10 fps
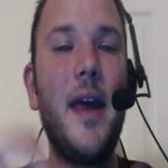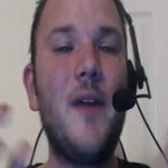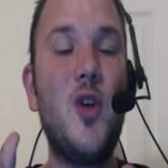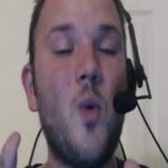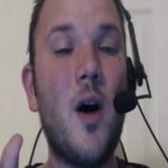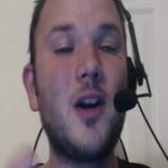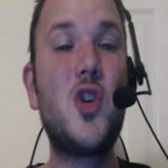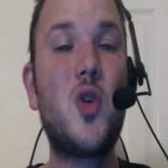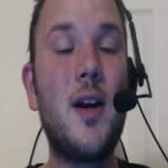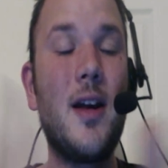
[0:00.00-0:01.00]
If you want to
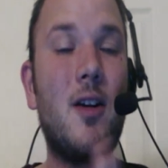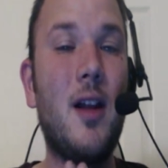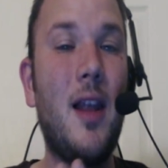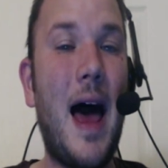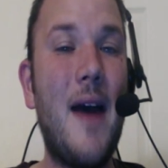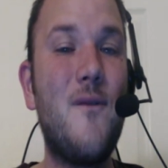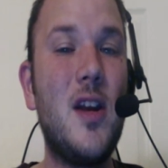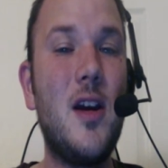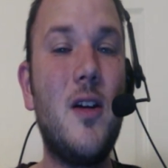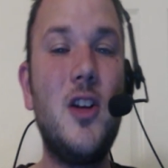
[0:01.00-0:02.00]
join in on a live
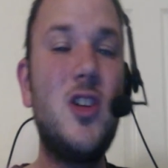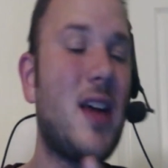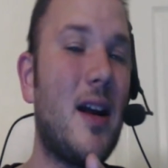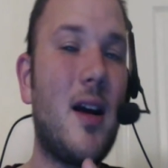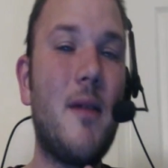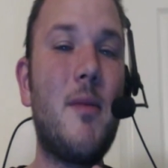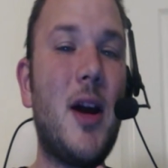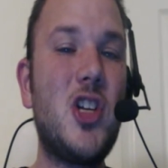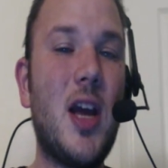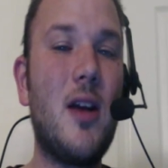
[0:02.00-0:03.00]
video, you just got to come to my
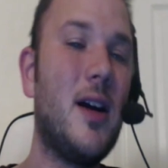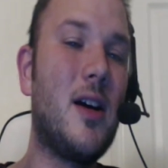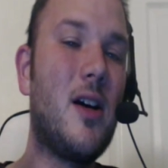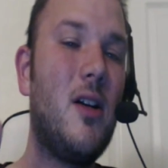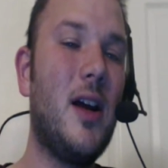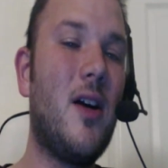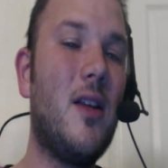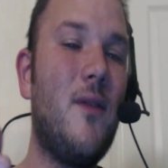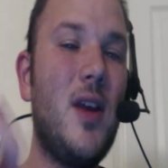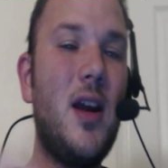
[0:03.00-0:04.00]
channel and click on
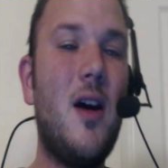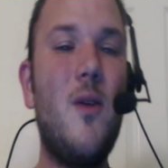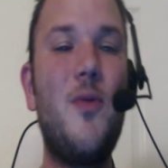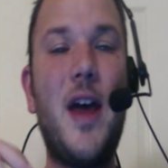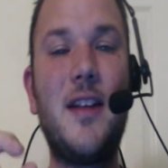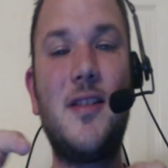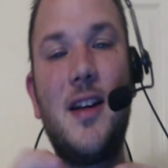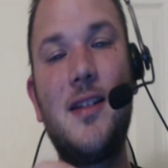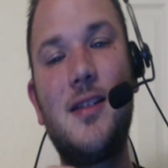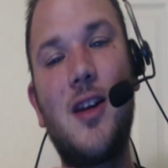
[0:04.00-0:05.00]
the video that
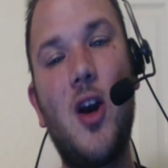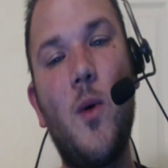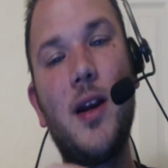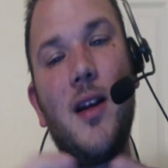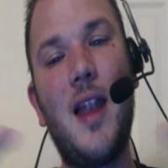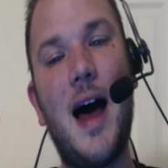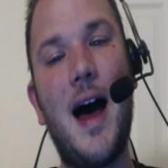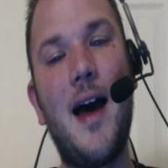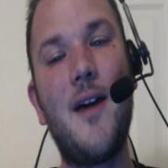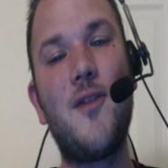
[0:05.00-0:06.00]
says going
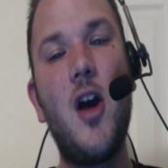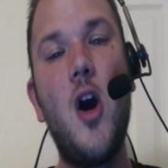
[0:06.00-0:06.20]
live.